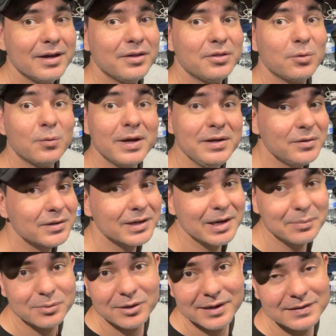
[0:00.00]
The way you can
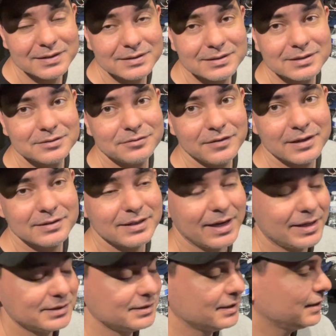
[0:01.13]
upgrade this is
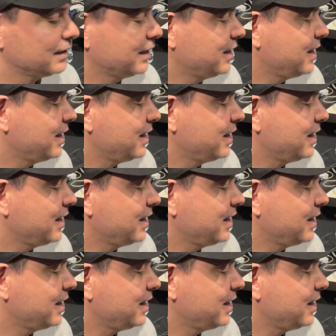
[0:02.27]
fantastic